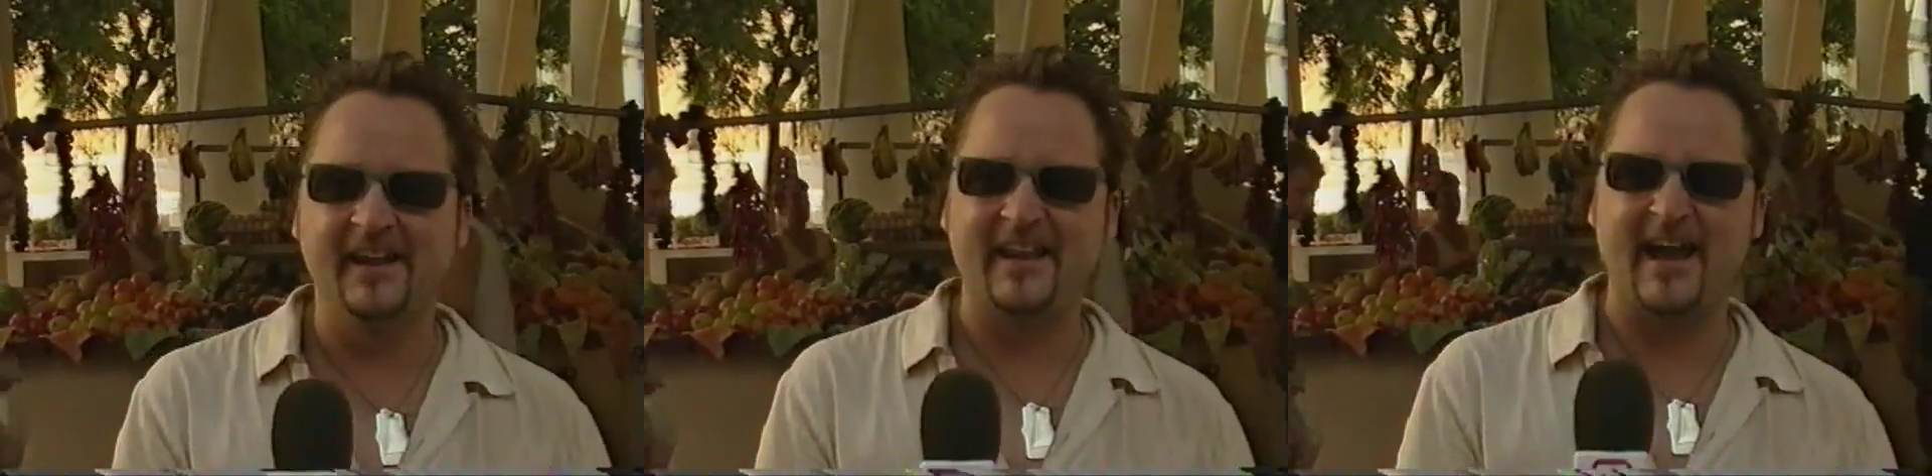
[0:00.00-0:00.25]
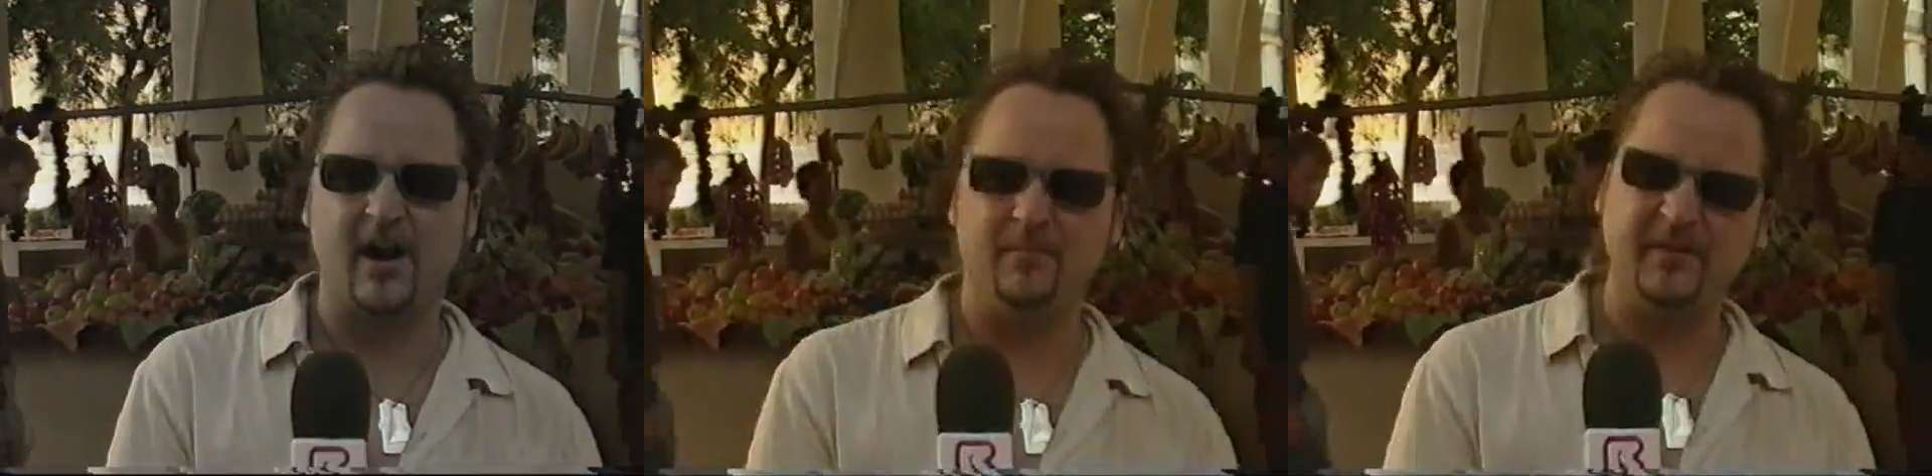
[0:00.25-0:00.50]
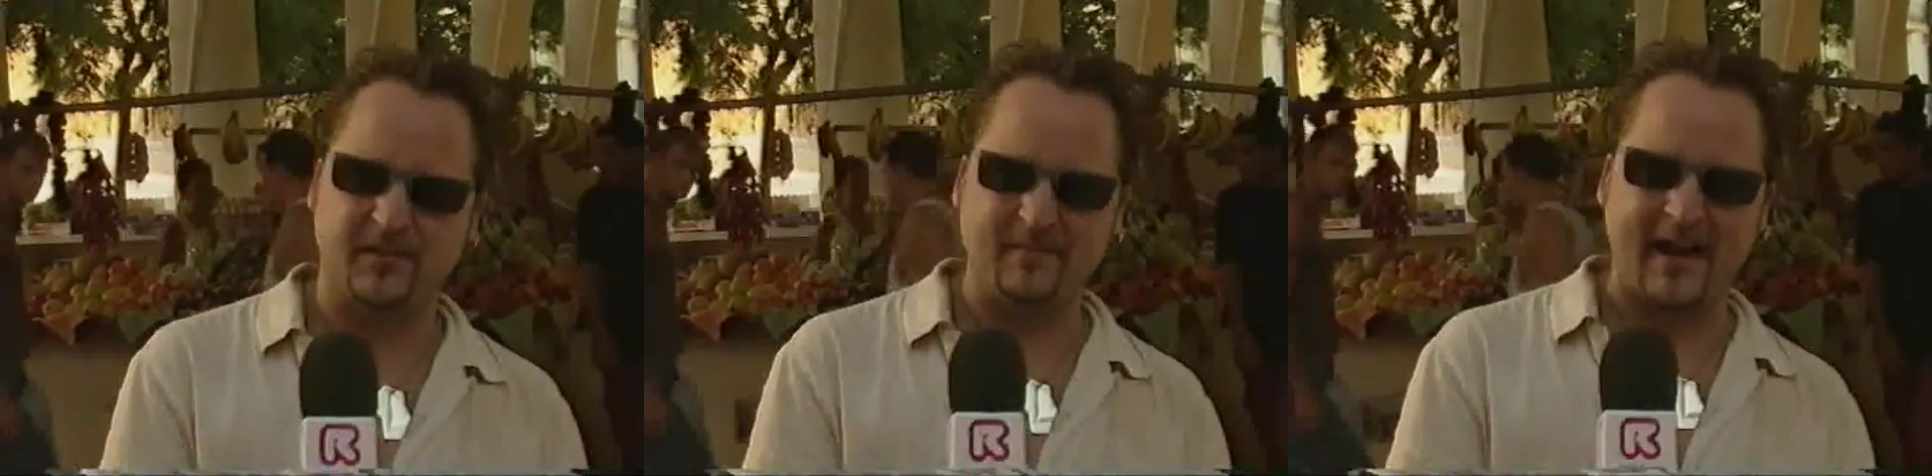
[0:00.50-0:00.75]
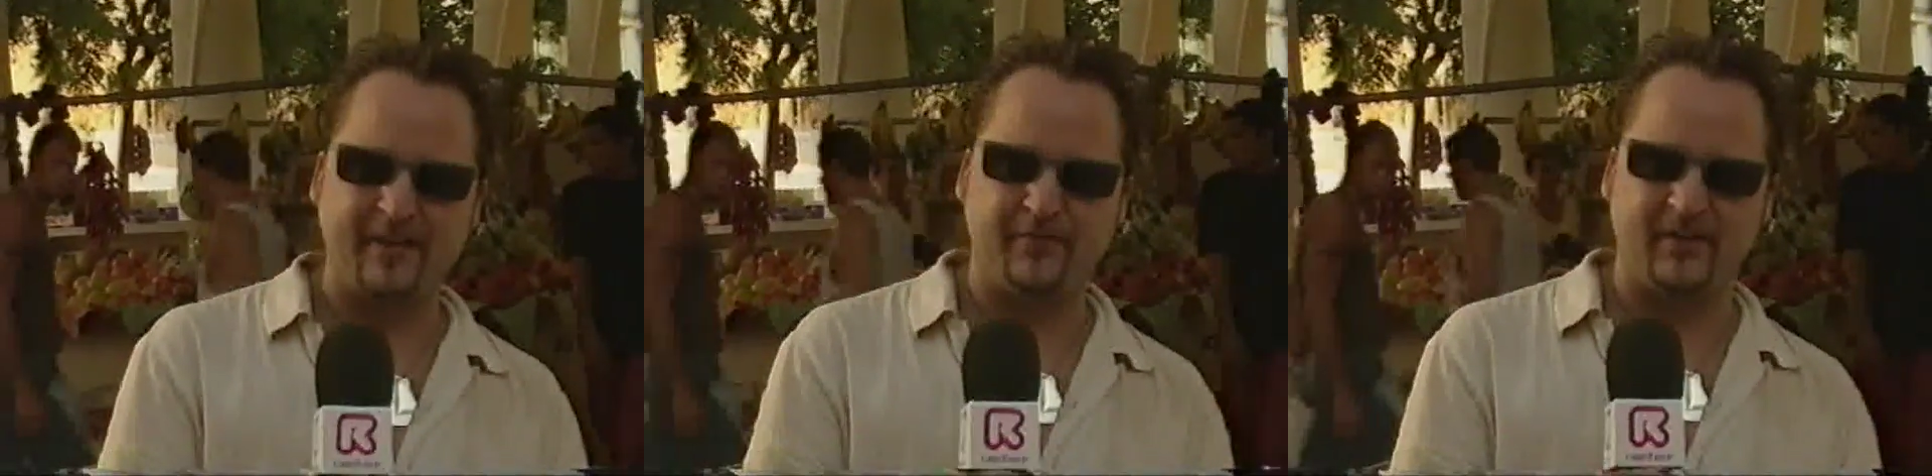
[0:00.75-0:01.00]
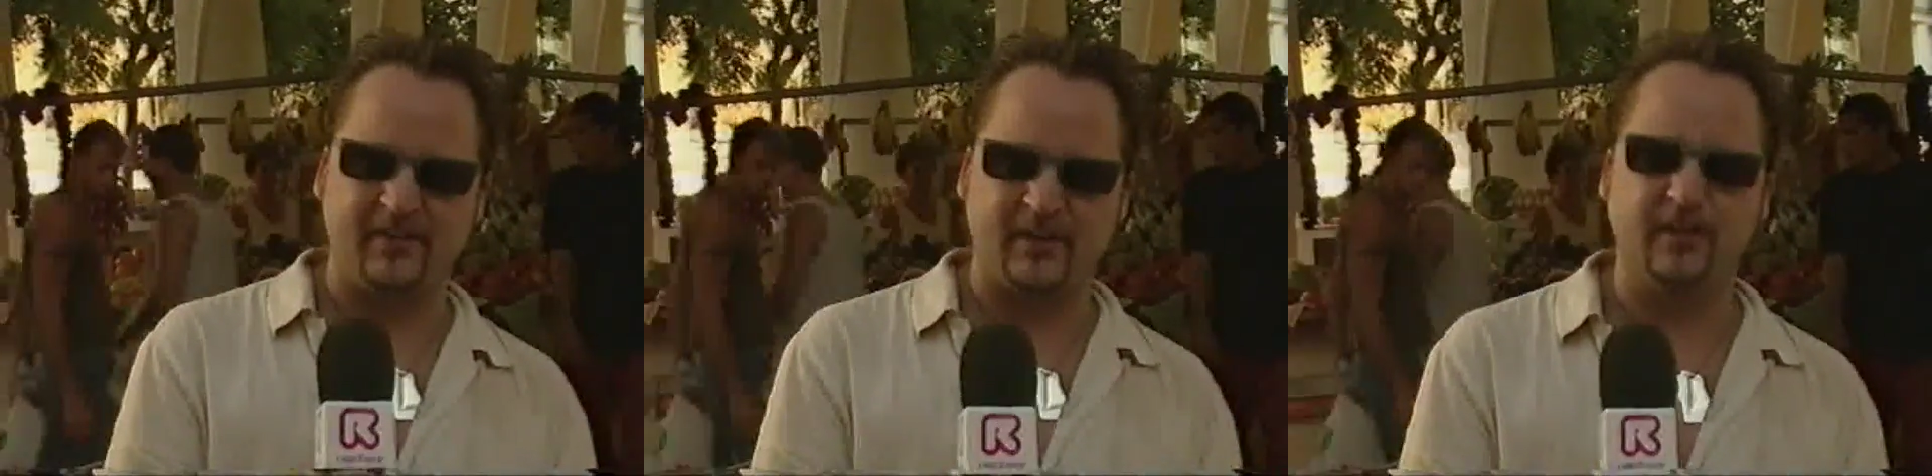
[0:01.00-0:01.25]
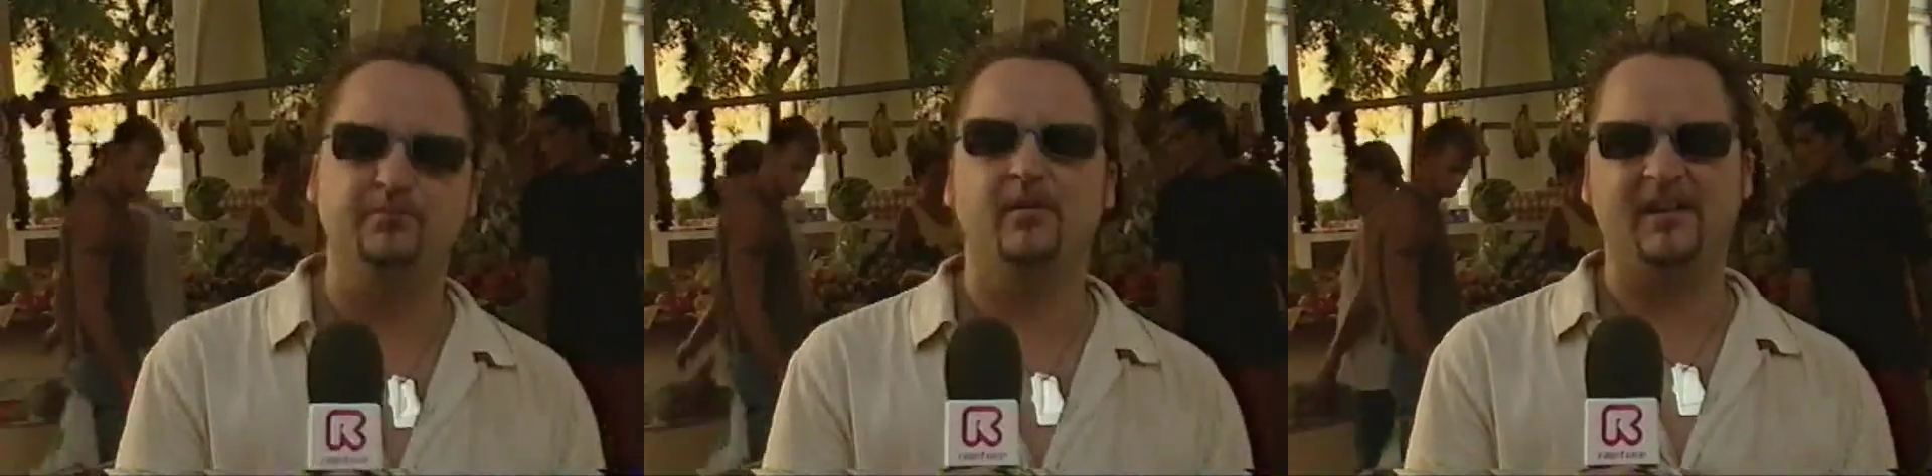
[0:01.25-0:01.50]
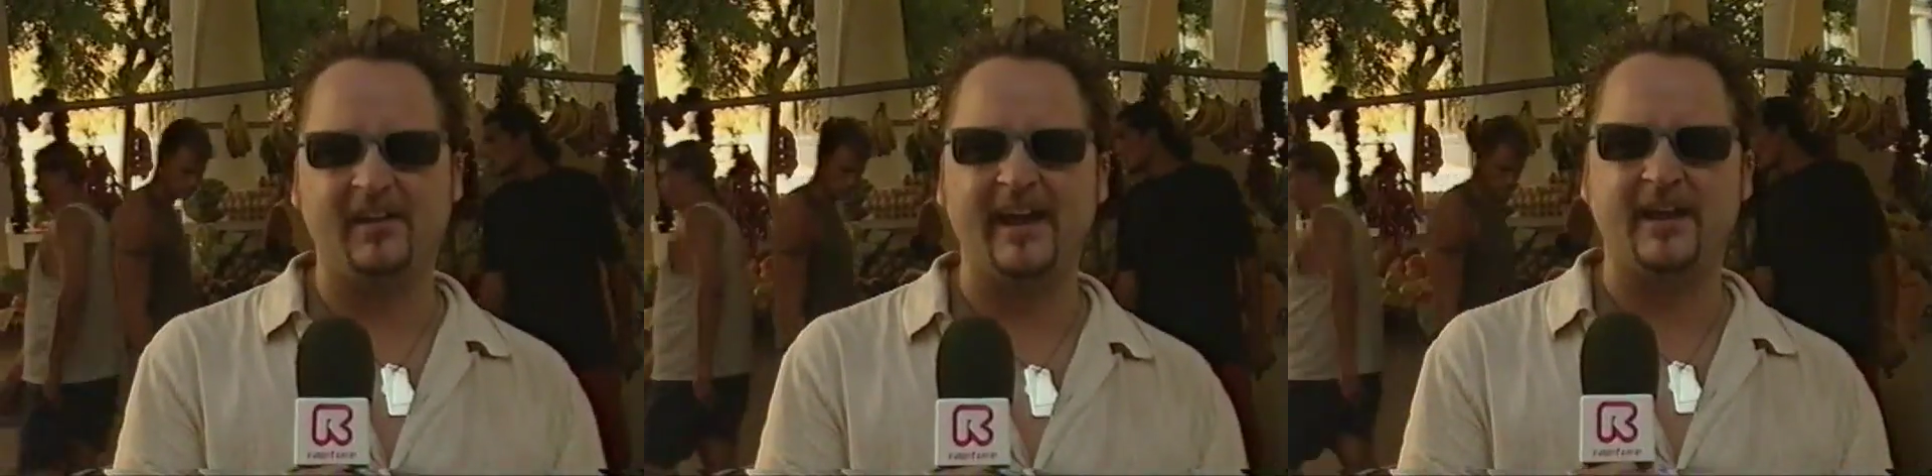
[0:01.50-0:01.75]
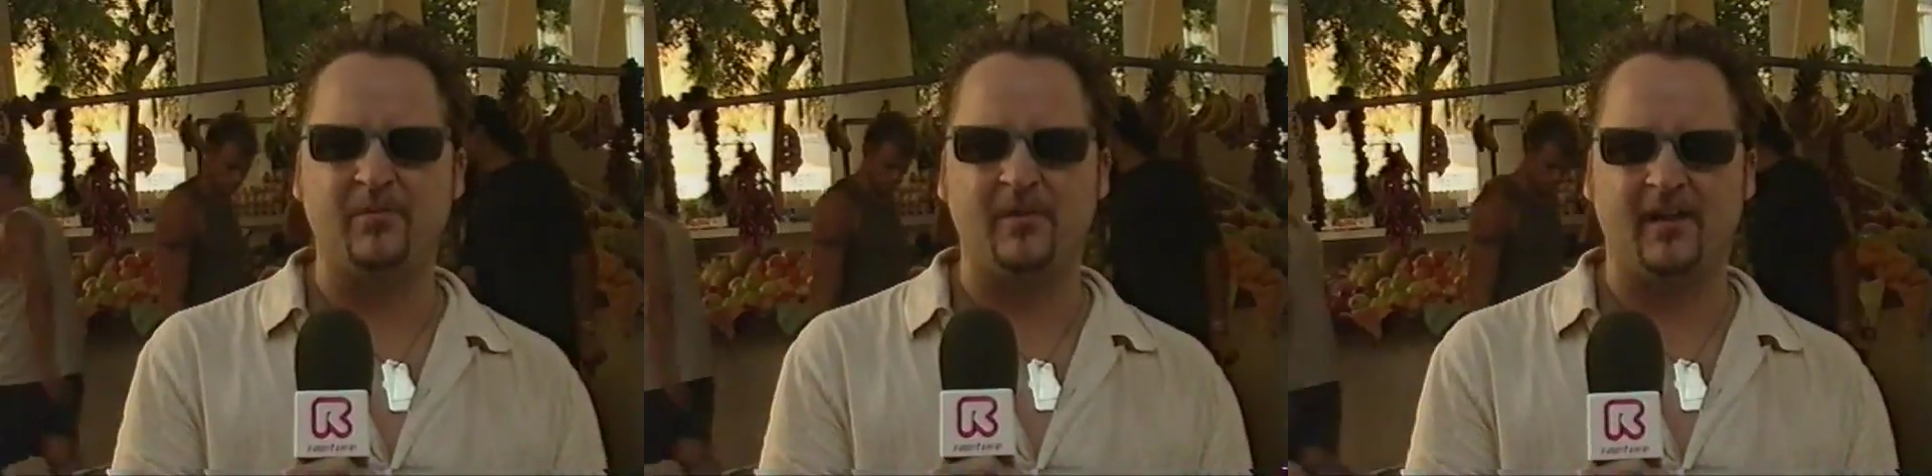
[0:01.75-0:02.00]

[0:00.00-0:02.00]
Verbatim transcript: Now, Mr. Mad Frit seems pretty taken with